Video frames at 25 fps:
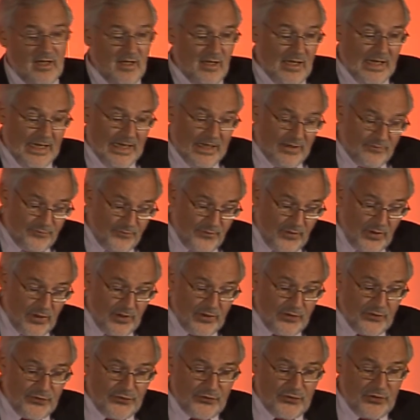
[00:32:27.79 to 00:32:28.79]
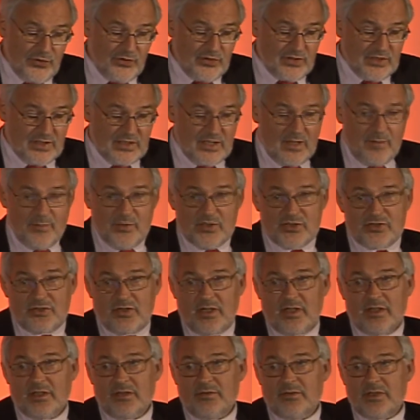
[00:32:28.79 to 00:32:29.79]
and follow through to
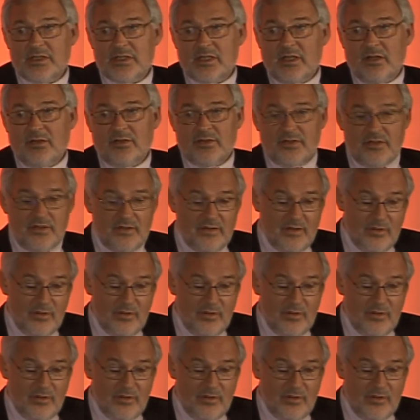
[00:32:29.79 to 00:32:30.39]
demonstrate the results.